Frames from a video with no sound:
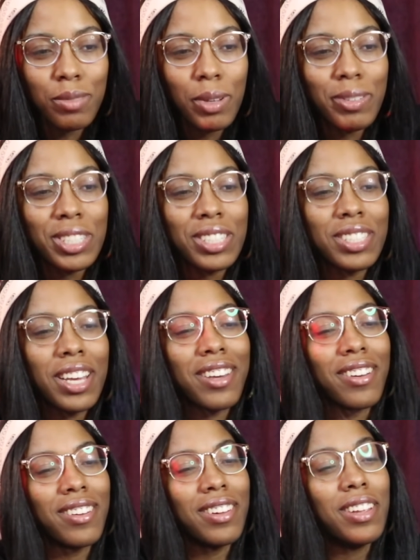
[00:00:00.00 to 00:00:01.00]
Maybe she's
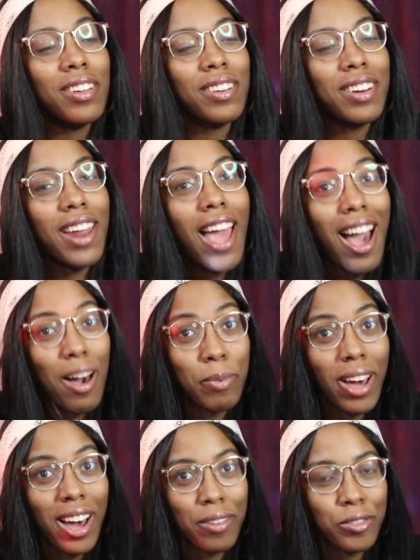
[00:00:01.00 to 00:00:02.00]
taking a little nap
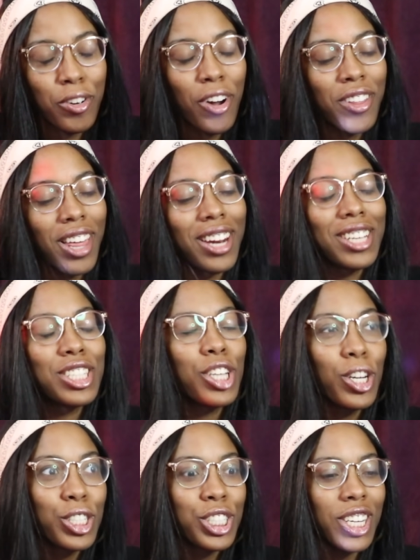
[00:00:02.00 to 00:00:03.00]
after all that
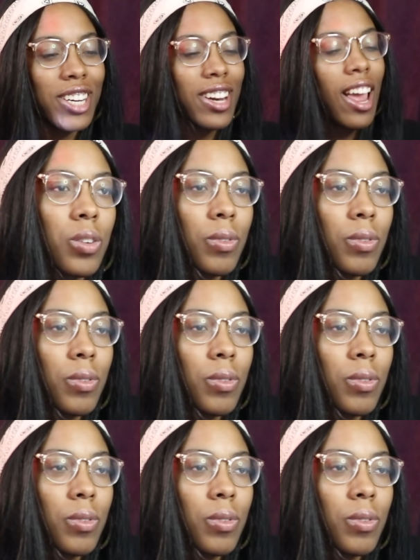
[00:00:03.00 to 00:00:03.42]
exertion.